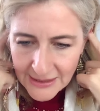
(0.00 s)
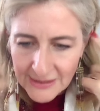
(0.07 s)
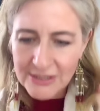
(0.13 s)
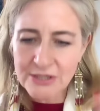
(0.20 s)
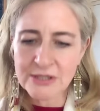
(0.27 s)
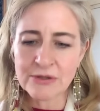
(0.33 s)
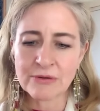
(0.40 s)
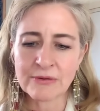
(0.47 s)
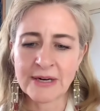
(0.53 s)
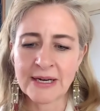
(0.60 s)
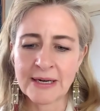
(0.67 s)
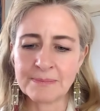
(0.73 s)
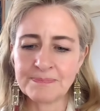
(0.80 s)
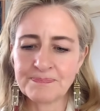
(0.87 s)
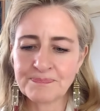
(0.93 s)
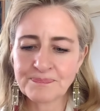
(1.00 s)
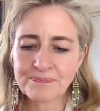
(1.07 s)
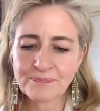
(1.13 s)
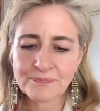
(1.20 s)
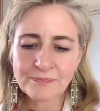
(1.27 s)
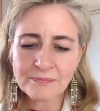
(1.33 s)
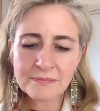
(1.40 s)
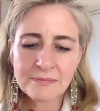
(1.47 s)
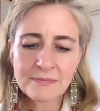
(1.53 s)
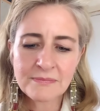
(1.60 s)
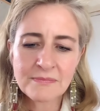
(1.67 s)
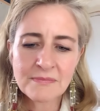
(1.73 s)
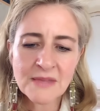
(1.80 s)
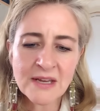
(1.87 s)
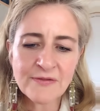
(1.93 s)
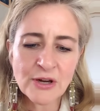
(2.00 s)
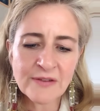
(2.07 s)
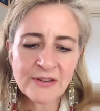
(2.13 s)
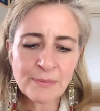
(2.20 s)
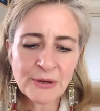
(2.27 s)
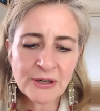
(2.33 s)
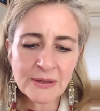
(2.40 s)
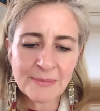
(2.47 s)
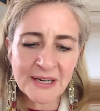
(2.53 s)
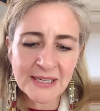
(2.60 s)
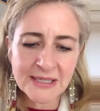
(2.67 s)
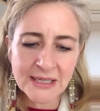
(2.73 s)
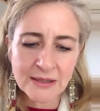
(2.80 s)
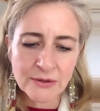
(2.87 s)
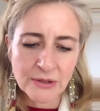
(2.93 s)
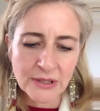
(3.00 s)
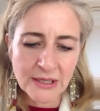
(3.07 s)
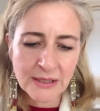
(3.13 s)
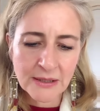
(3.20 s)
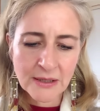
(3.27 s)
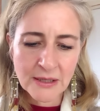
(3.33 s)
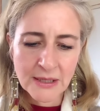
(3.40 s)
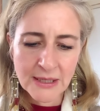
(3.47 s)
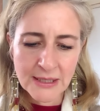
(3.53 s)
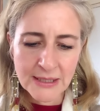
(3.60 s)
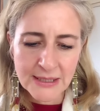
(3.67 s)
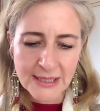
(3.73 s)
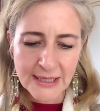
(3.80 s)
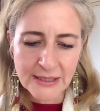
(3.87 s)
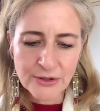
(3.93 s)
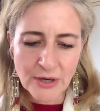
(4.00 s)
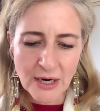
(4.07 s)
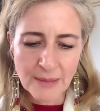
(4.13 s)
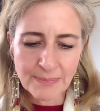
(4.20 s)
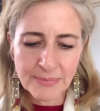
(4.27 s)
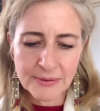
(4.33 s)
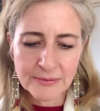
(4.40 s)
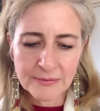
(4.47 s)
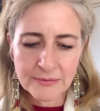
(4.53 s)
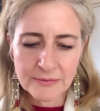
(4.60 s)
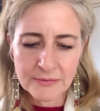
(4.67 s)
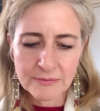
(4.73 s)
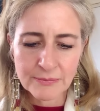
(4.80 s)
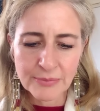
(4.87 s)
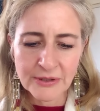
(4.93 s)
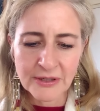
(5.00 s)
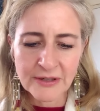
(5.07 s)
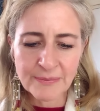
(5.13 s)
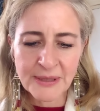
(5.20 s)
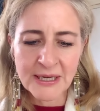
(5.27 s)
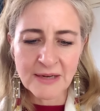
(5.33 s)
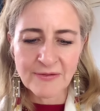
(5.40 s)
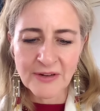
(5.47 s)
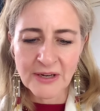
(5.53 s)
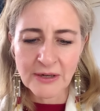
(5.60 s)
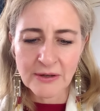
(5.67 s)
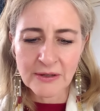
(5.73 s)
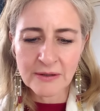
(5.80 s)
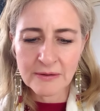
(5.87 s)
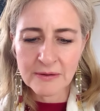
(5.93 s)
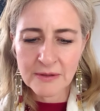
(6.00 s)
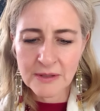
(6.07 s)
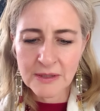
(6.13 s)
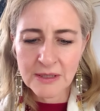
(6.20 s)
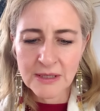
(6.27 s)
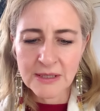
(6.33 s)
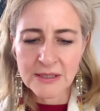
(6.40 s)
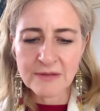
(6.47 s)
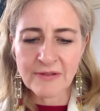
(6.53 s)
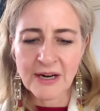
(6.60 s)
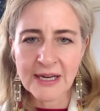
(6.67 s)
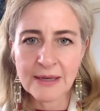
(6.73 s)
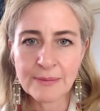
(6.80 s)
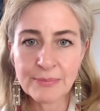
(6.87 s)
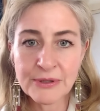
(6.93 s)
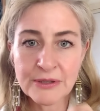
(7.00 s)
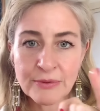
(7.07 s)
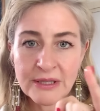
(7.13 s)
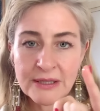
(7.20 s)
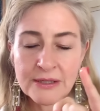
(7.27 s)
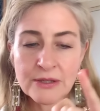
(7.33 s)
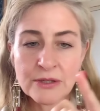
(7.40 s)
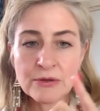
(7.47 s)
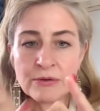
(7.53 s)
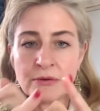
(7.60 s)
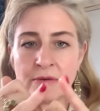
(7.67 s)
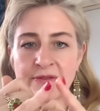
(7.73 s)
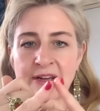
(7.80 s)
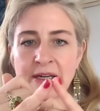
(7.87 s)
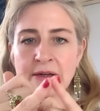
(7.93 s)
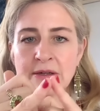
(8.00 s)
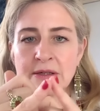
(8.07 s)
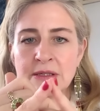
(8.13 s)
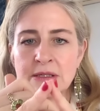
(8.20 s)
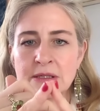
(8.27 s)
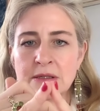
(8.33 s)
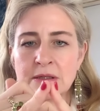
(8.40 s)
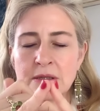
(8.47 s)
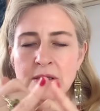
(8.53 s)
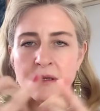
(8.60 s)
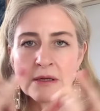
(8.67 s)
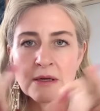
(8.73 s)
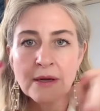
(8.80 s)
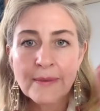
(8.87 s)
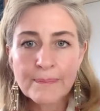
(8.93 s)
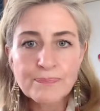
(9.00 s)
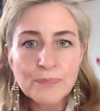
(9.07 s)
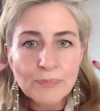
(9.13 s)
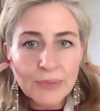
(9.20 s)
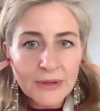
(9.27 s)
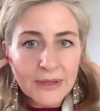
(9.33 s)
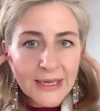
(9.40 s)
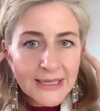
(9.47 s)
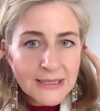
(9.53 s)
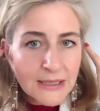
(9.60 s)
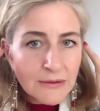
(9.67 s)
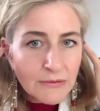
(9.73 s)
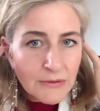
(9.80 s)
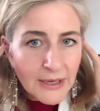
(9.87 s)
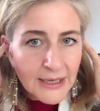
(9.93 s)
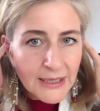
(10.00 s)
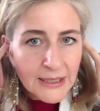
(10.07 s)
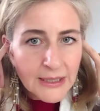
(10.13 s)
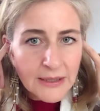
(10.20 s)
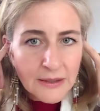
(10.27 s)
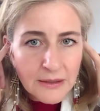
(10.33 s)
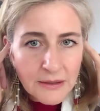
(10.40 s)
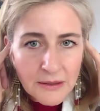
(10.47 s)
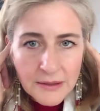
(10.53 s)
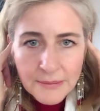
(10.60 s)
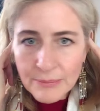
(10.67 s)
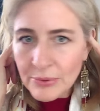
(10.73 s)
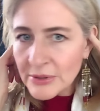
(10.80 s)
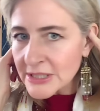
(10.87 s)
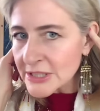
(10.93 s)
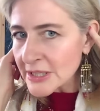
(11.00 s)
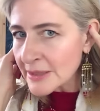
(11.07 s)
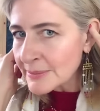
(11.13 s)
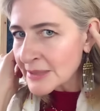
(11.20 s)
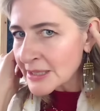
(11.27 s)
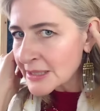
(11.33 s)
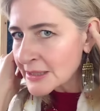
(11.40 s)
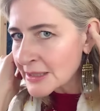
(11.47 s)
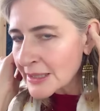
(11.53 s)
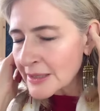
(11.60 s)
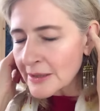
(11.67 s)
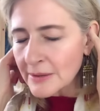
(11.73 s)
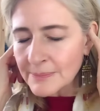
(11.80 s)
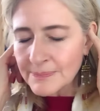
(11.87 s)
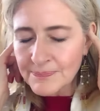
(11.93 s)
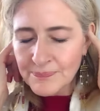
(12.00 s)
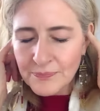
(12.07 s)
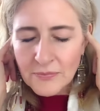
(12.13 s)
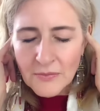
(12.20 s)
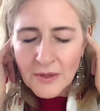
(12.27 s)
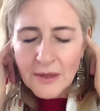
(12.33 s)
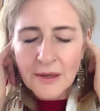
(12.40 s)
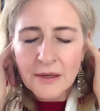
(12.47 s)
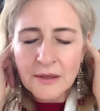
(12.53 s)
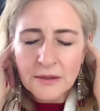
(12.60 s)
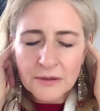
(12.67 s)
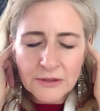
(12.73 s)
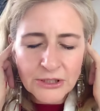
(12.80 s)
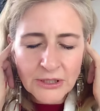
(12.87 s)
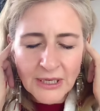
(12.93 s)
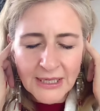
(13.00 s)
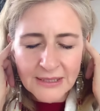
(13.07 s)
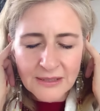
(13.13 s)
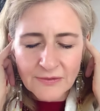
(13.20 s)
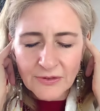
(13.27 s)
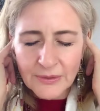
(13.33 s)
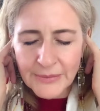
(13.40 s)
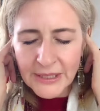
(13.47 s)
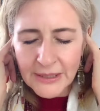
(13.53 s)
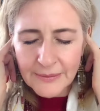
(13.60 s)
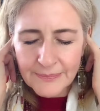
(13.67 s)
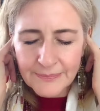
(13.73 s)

Let's just do it right now. If you have your bergamot diluted, take a drop, put it on your pinky finger, divide it between the two fingers, place it right here on Point Shen Min in the ear. Close your eyes for a minute.